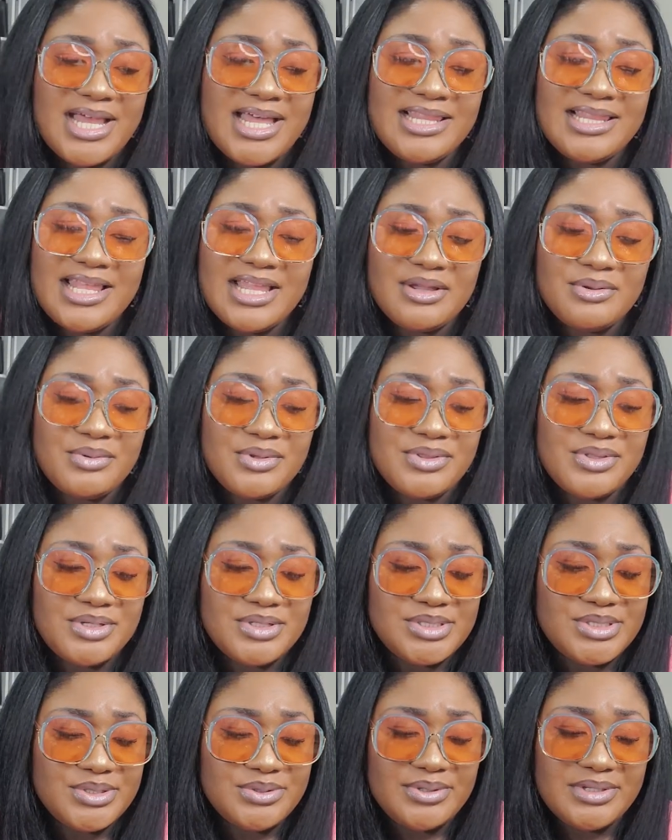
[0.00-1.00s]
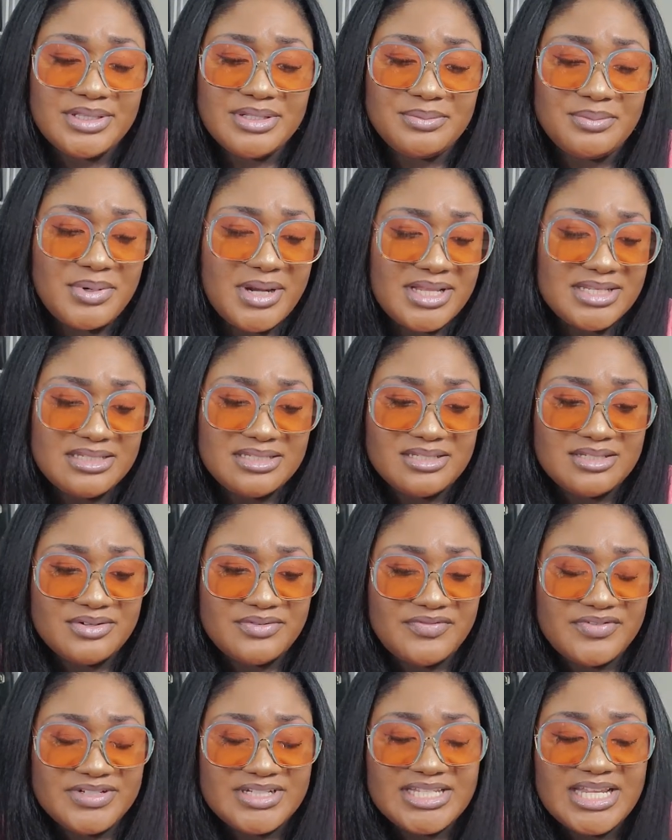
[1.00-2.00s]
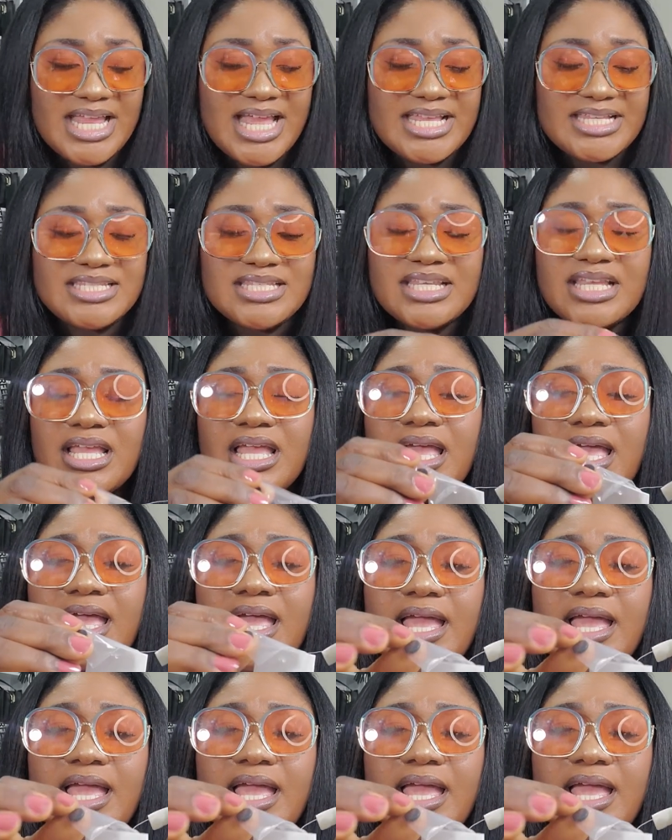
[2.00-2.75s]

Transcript: I like what they're doing. The prices are fantastic.